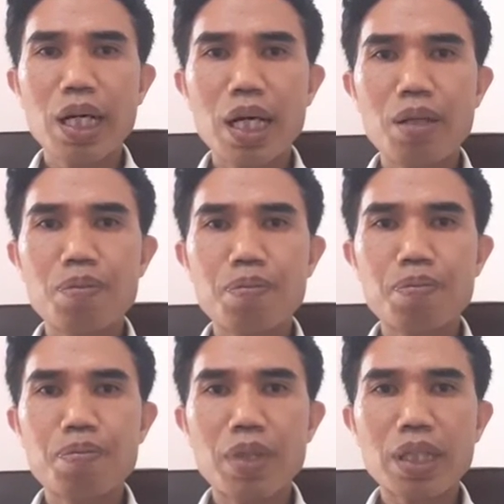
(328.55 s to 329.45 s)

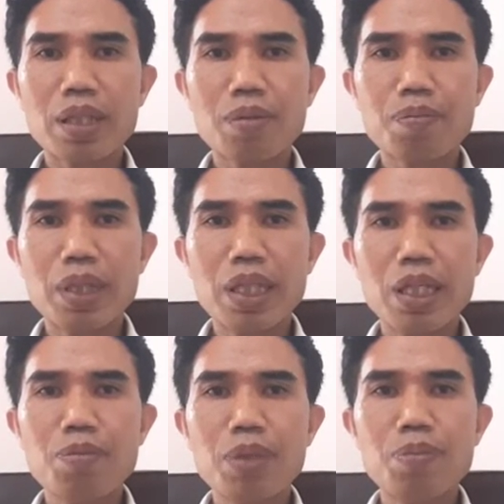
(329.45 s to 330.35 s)
and per
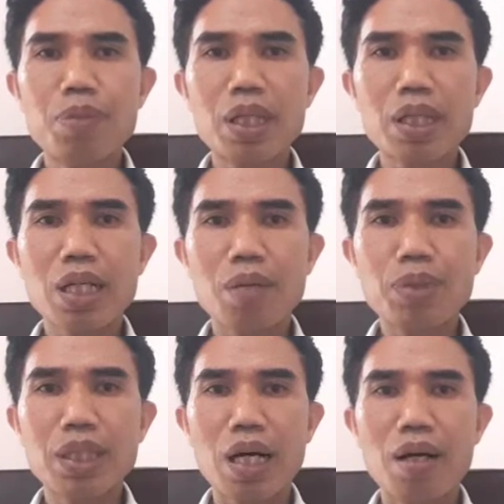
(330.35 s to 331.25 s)
PDB per
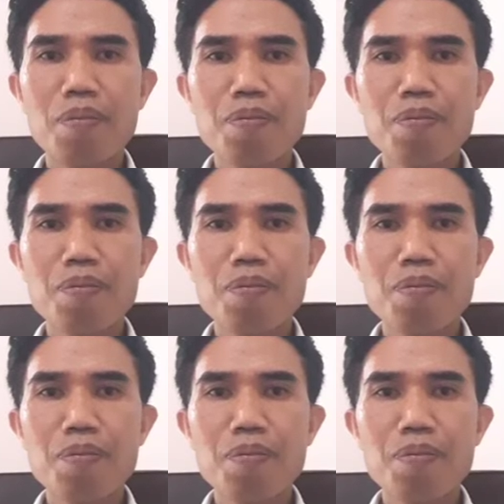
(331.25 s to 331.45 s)
capita.